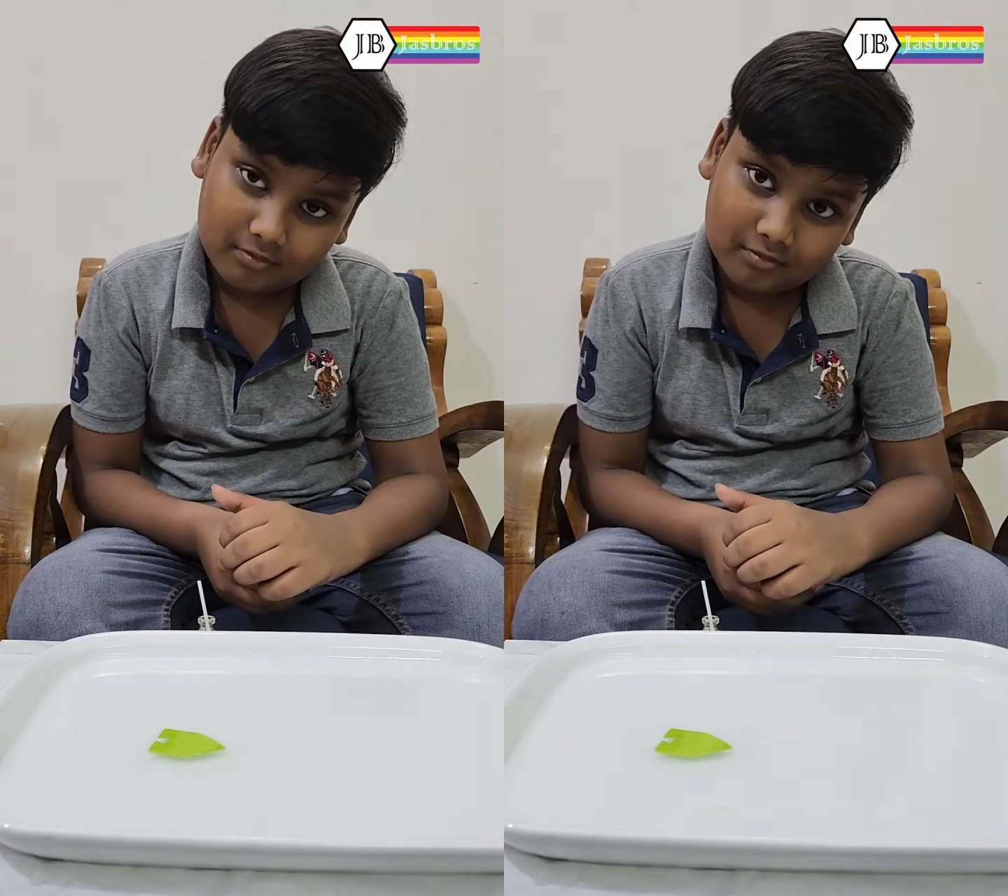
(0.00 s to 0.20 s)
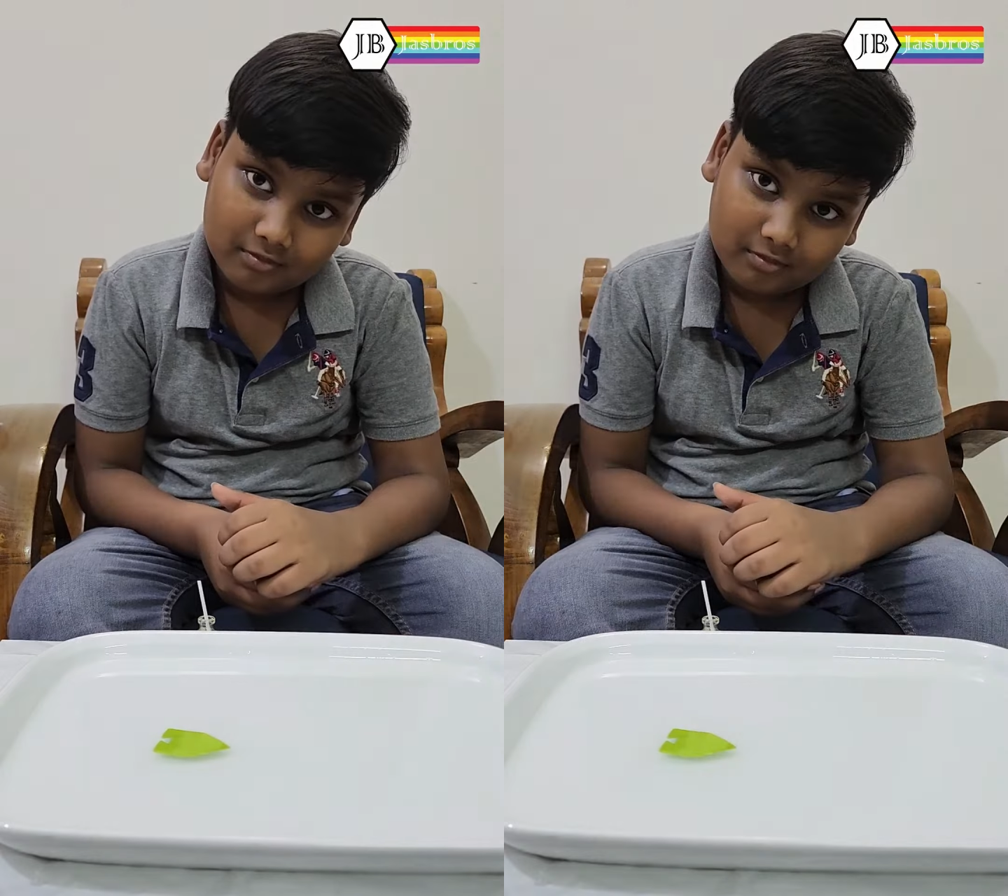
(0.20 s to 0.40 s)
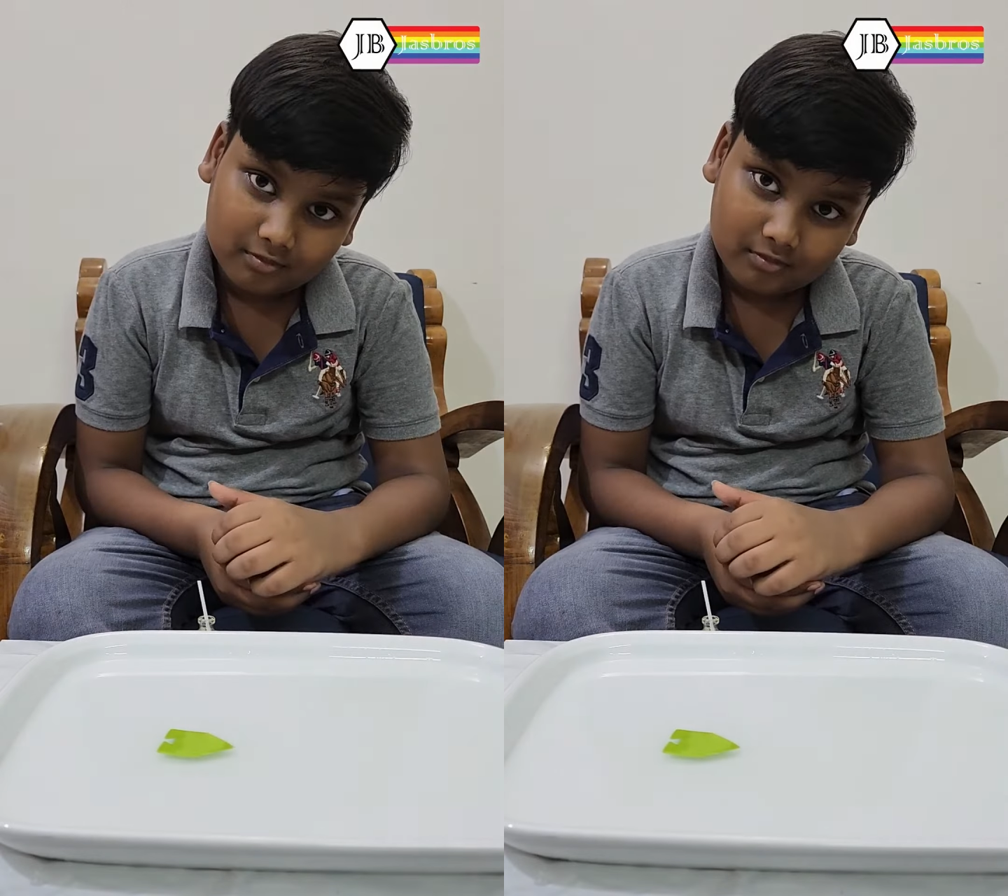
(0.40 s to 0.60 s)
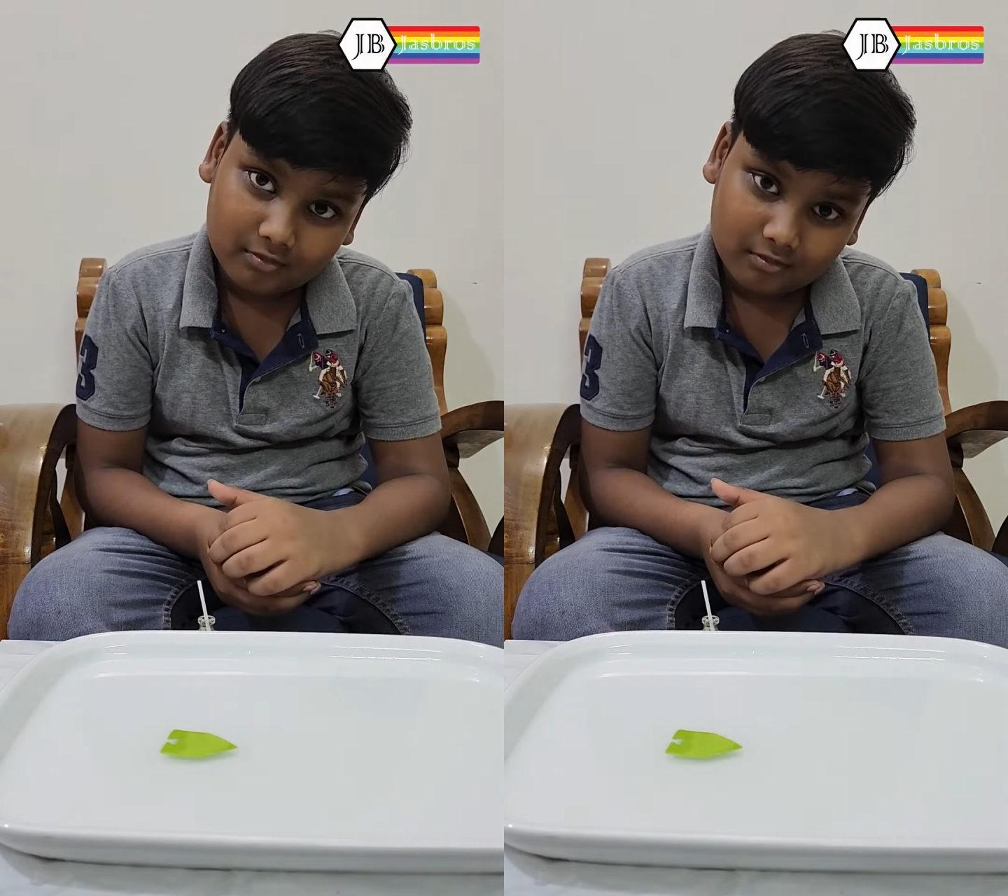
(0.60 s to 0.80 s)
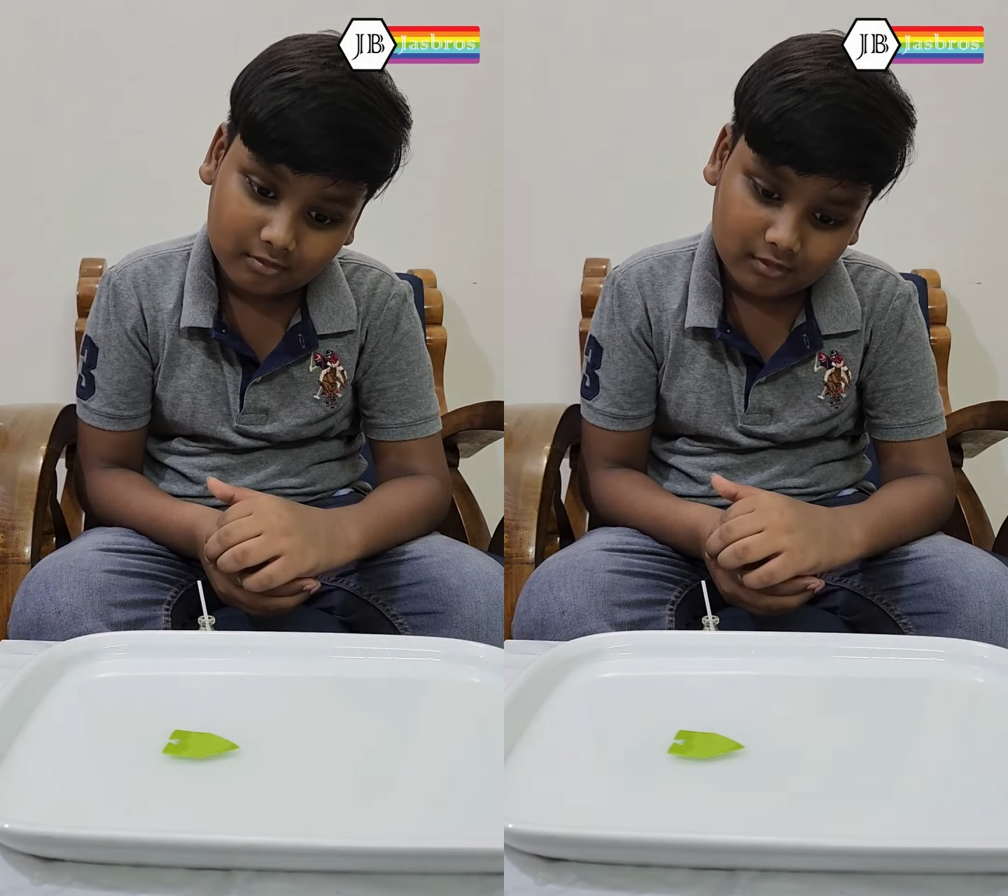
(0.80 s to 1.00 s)
boat moves
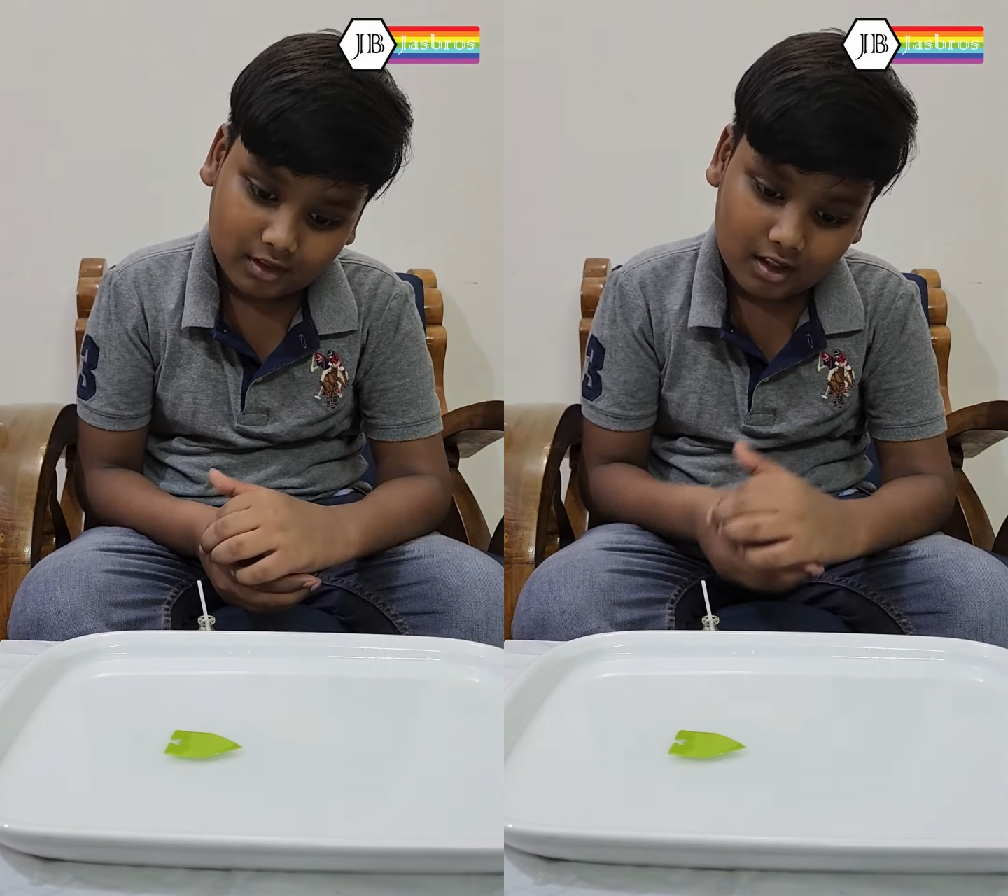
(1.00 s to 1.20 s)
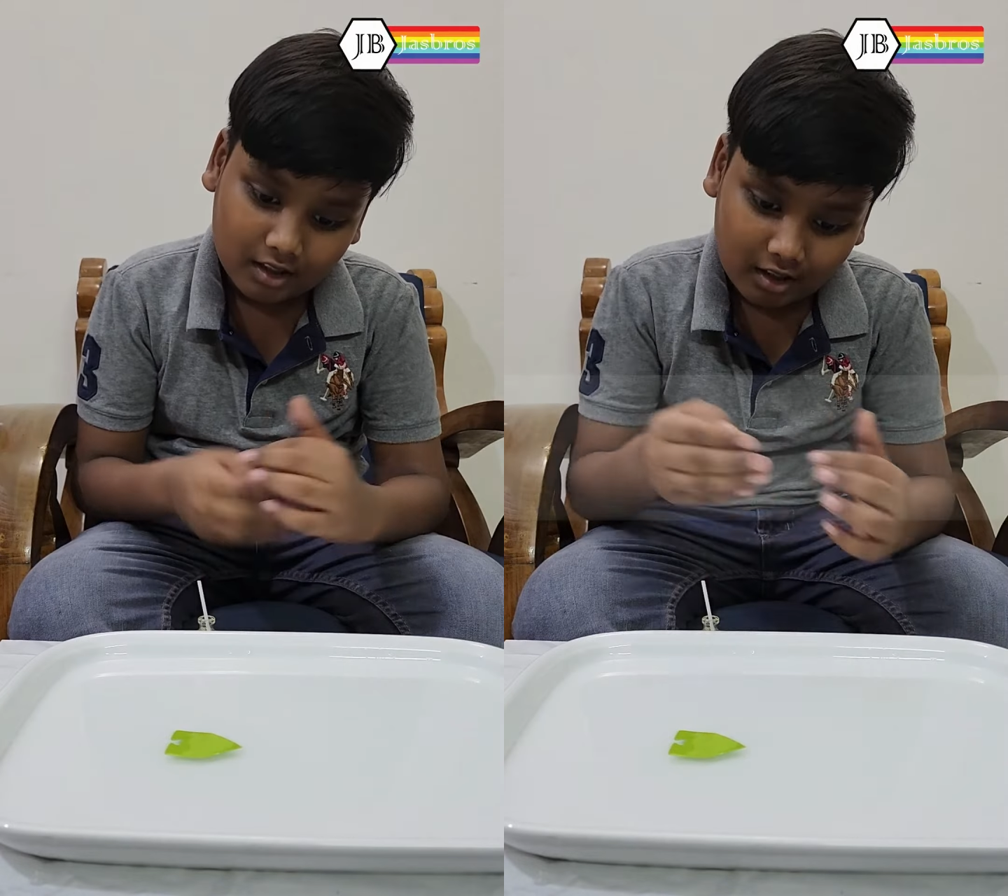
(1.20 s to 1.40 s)
across